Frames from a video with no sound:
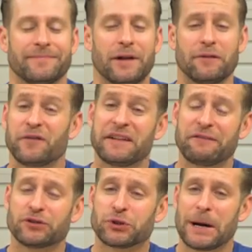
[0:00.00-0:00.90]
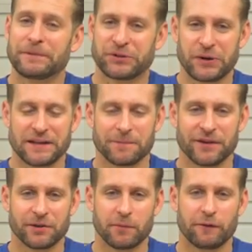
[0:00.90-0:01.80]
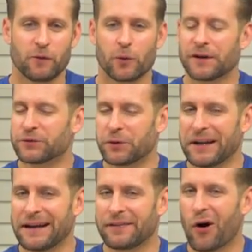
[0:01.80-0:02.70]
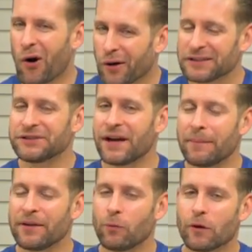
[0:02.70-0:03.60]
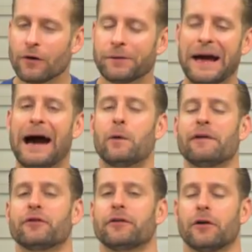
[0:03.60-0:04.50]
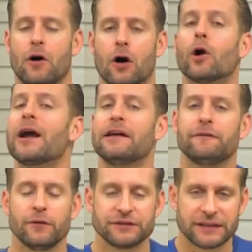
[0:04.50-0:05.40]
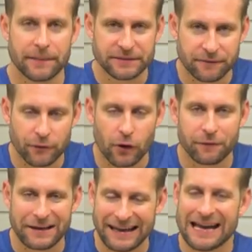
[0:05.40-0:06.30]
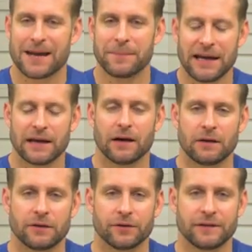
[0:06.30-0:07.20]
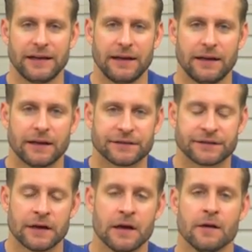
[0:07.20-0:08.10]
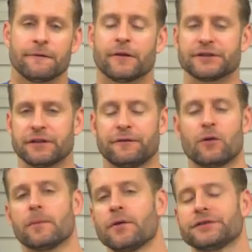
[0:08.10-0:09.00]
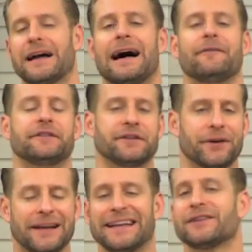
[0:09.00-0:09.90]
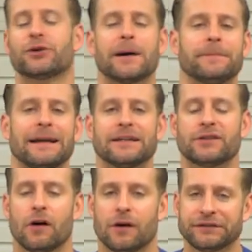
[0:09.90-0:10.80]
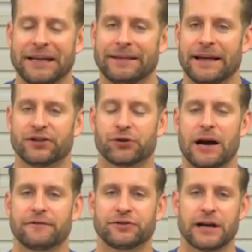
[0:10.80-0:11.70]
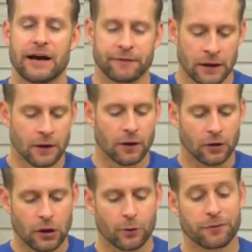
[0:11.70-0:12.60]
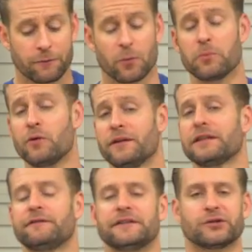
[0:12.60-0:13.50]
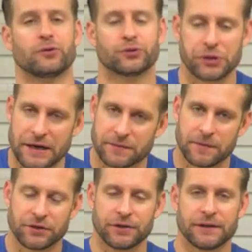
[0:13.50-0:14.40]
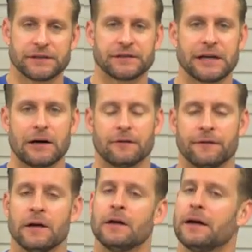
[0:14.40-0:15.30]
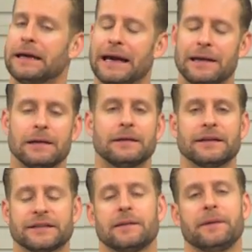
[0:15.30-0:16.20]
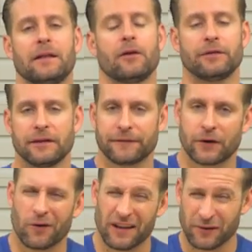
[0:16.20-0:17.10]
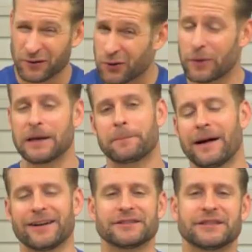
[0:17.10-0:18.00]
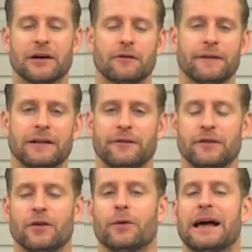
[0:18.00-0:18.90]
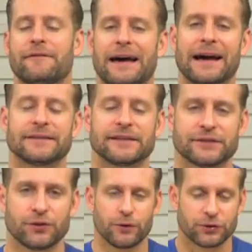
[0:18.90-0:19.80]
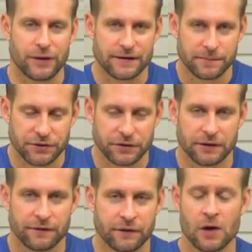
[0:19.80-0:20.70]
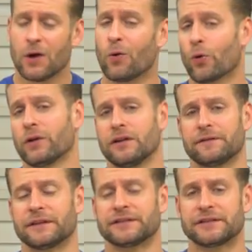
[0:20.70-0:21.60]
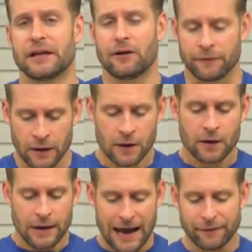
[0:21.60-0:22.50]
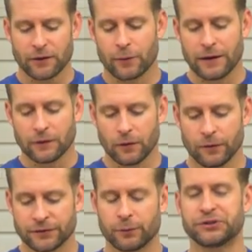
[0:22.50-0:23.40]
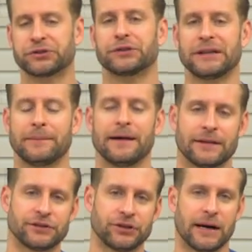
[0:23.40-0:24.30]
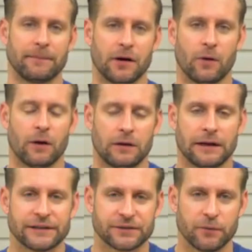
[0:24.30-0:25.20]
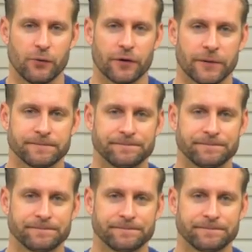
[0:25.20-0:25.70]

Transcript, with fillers: Now, if you've never dropped the transmission before, it's really not the hardest job in the world. However, there are a few steps involved that can make it a little tedious. First and foremost, obviously you're gonna need to drop that exhaust and that drive shaft, along with removing the physical transmission itself. Again, this can be a little difficult if you're doing it by yourself and if you don't have access a transmission lift or a lift itself. Having the right tools will certainly make this job go a lot smoother.